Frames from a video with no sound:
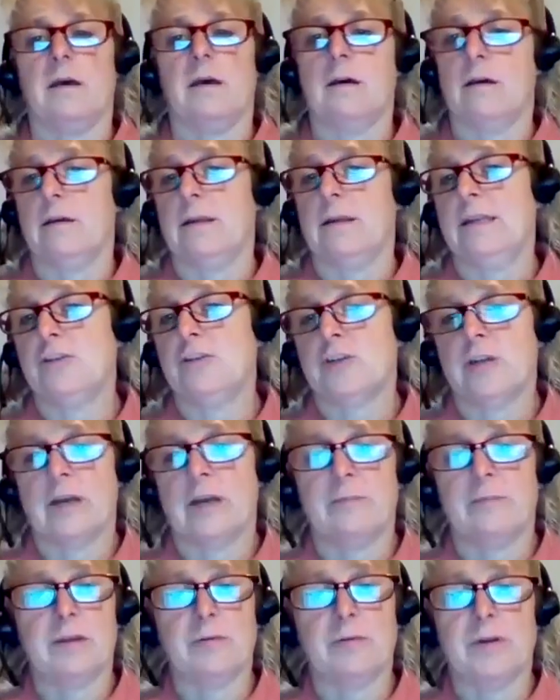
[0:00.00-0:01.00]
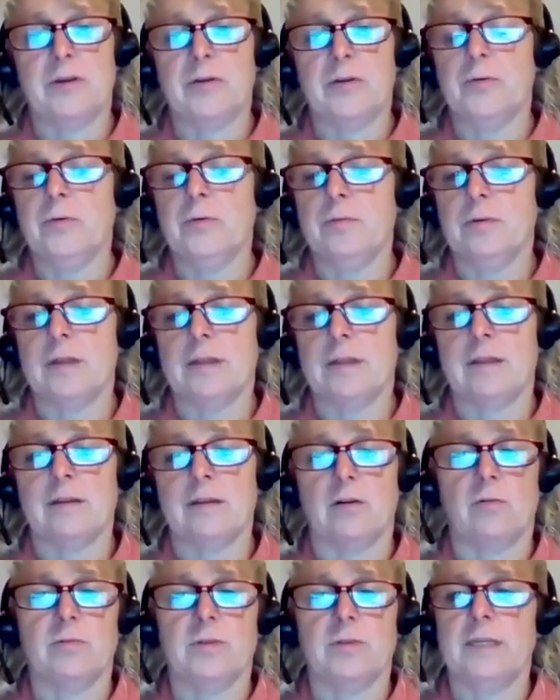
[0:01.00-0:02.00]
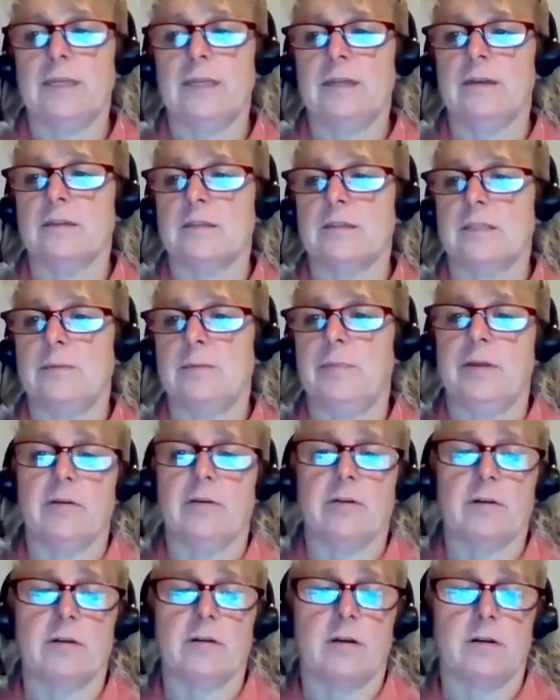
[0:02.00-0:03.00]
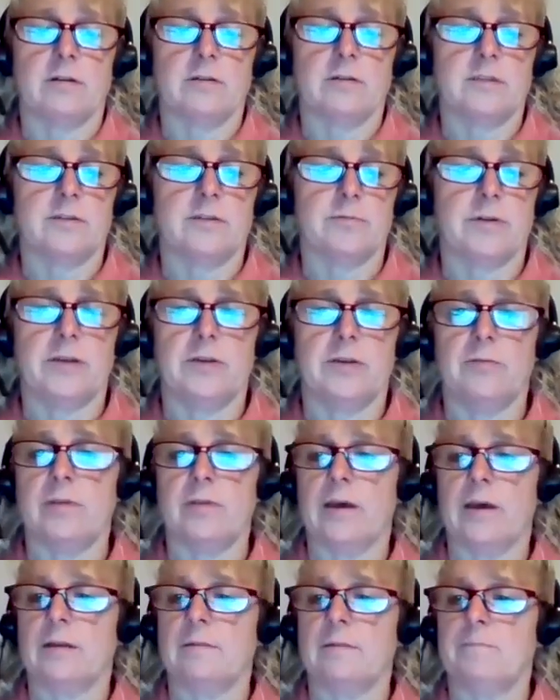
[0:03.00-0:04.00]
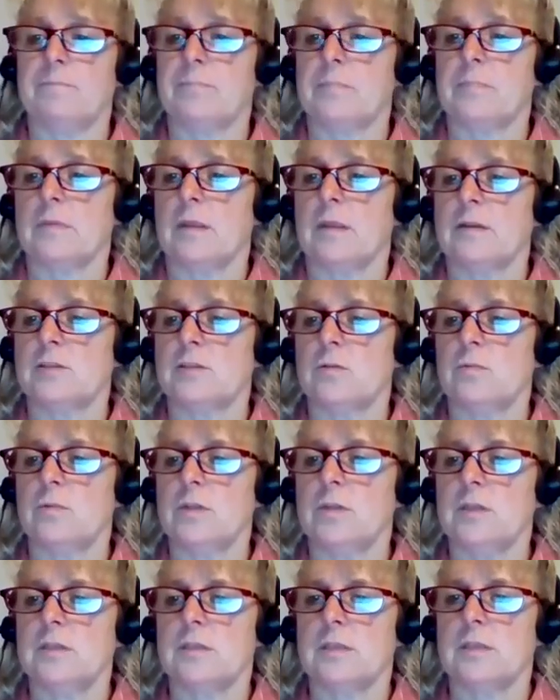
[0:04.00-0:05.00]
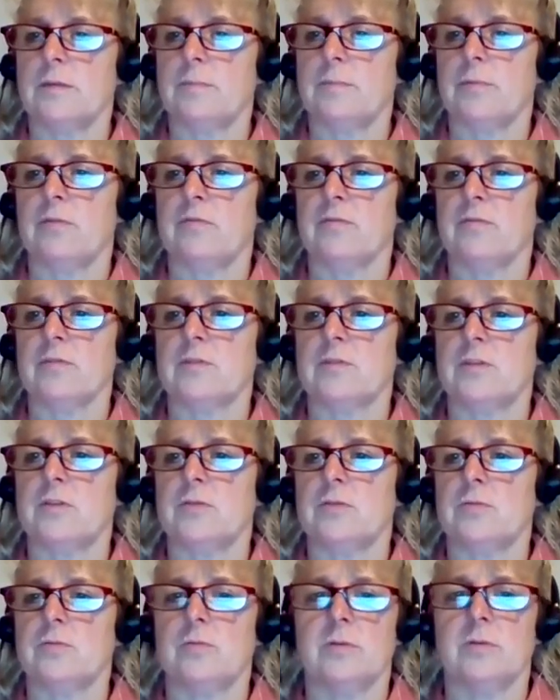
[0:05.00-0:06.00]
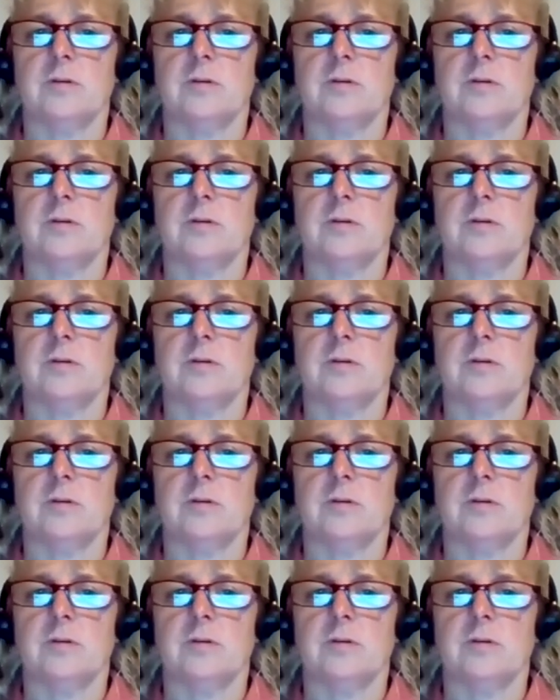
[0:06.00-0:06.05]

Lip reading: Each time they renew, they only need a CPR card to renew that. So we'll just skip over to